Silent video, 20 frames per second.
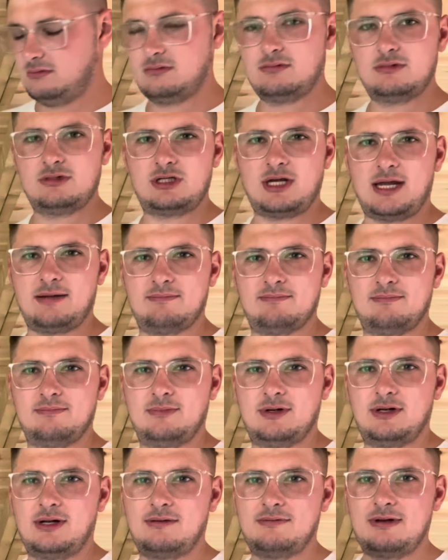Shame, we
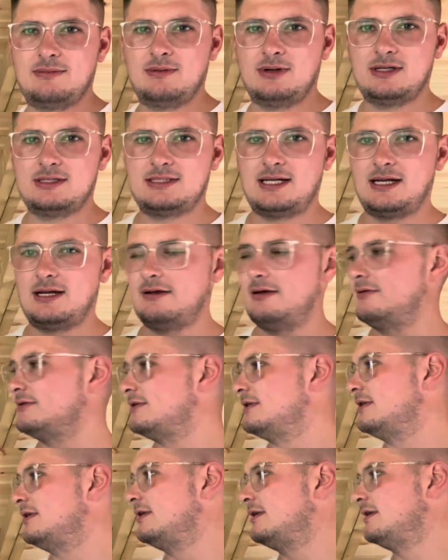don't have any more Guitar Heroes.
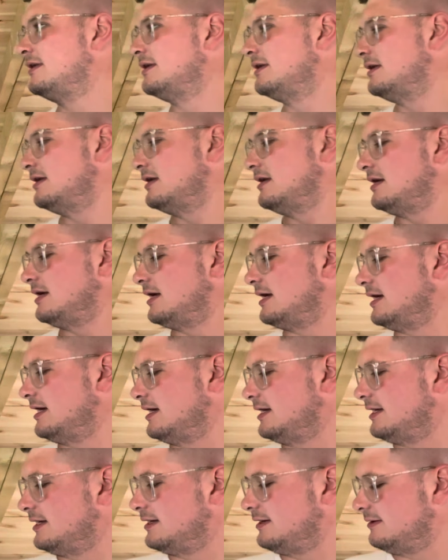
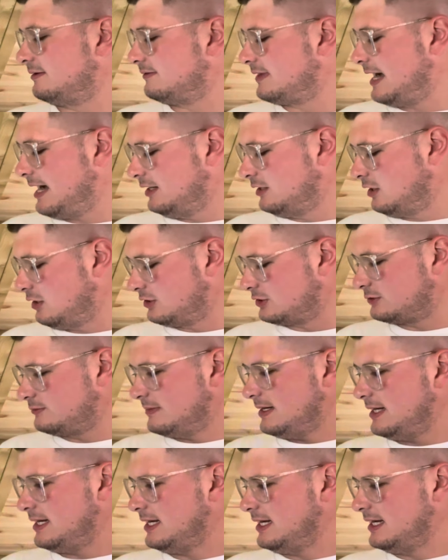Uh, that cost
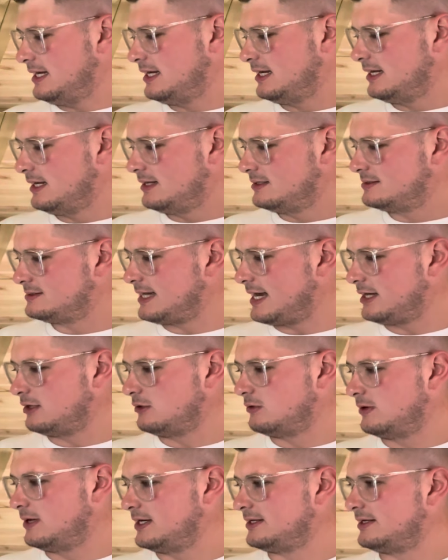me 10
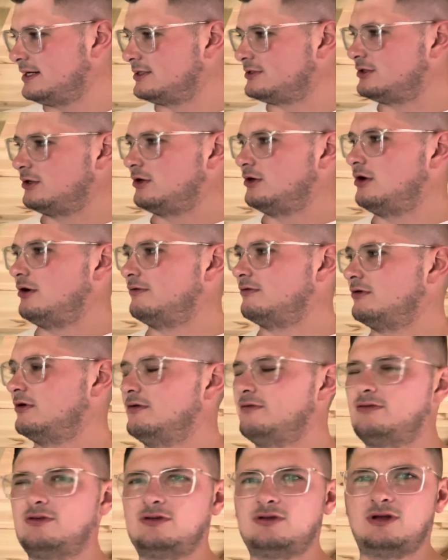quid and I took an offer
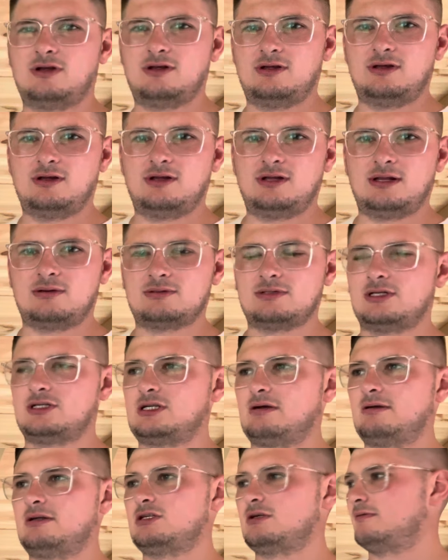of, that was the
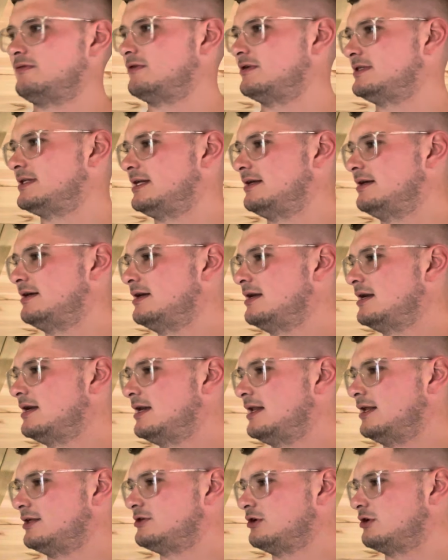charity shop for a tenner, and
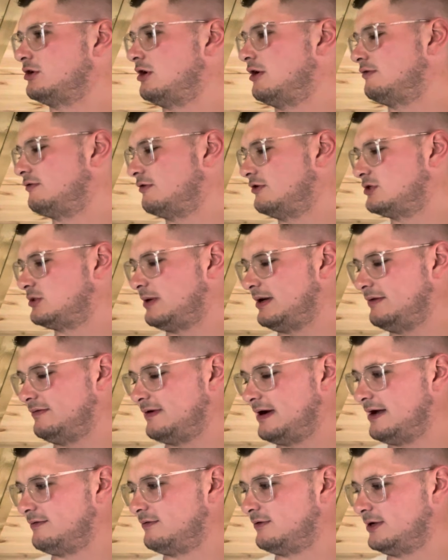I took an offer of
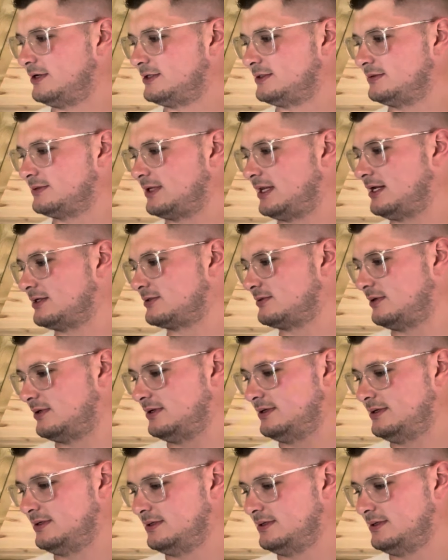25 quid because it was the last one.